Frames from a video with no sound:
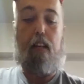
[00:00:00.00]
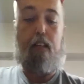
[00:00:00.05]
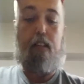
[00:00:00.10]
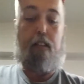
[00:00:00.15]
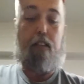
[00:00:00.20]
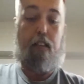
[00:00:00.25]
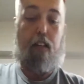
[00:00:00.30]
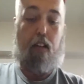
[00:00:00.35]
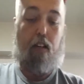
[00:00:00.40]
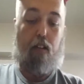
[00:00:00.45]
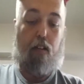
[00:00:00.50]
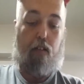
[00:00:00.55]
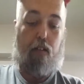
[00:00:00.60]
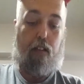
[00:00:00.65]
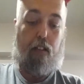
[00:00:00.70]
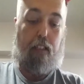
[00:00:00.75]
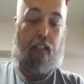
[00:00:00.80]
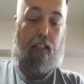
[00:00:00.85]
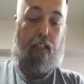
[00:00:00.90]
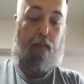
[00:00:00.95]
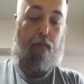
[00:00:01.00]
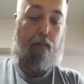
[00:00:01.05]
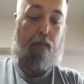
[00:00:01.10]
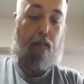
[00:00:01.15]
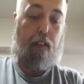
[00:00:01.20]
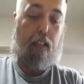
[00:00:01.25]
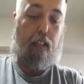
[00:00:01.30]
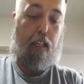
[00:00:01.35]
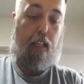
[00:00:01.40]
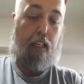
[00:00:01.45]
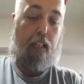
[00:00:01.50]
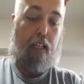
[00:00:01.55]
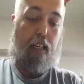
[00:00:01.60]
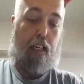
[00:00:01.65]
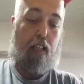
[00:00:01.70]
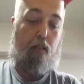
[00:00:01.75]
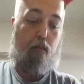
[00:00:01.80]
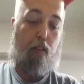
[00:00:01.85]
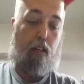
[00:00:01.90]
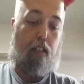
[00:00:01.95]
So, yep,
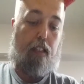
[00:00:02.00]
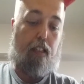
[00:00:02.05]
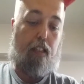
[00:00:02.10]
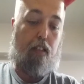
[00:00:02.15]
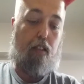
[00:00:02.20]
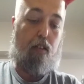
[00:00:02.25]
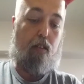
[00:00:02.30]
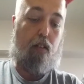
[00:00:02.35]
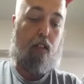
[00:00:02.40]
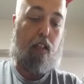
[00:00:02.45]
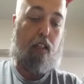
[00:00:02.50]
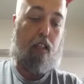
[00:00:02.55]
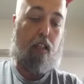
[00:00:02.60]
that's what I do.